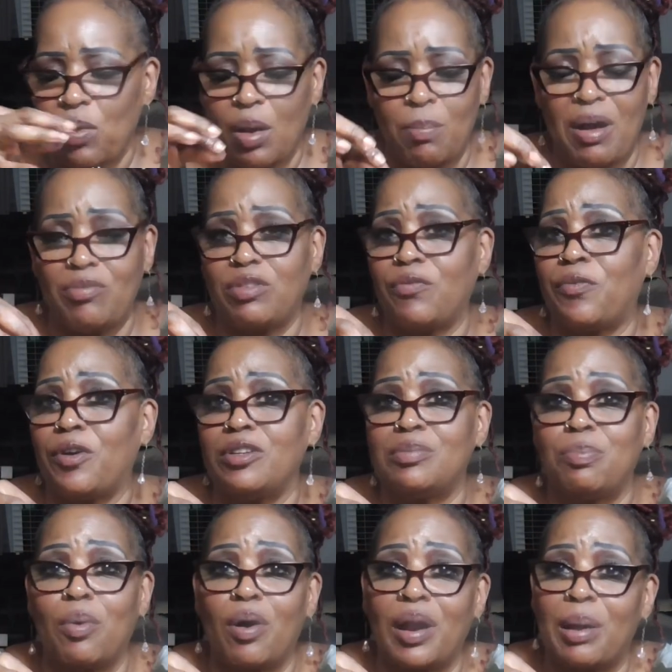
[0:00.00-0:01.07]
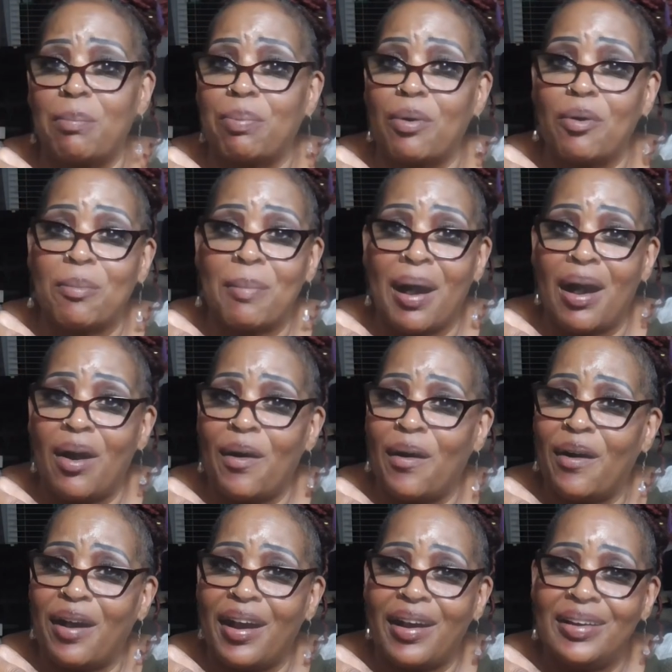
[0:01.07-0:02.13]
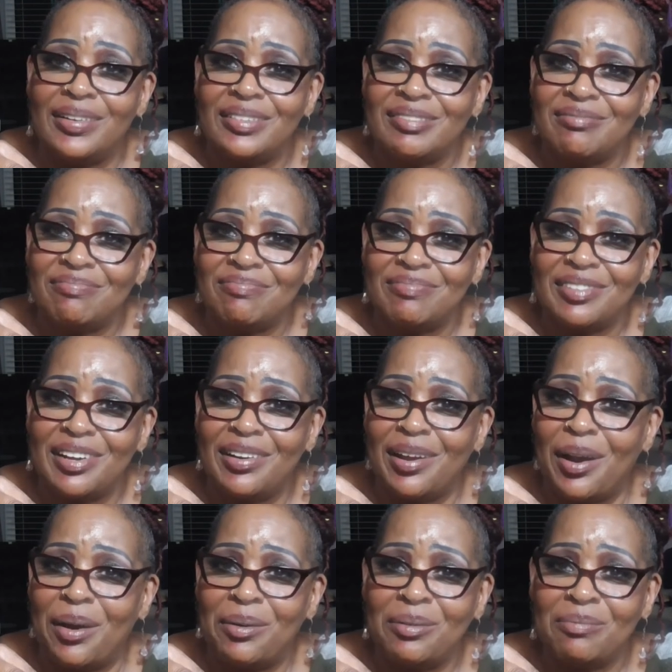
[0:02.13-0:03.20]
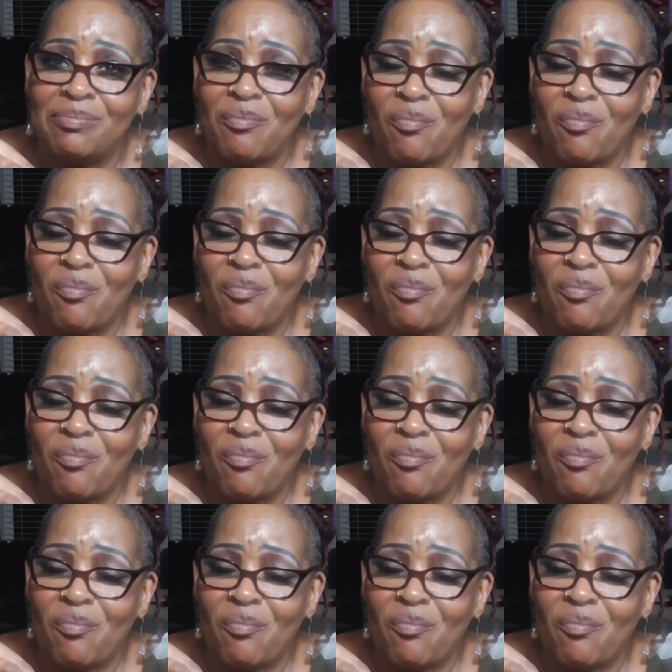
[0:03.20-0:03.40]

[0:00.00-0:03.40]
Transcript: about the first boy that broke my heart, you know.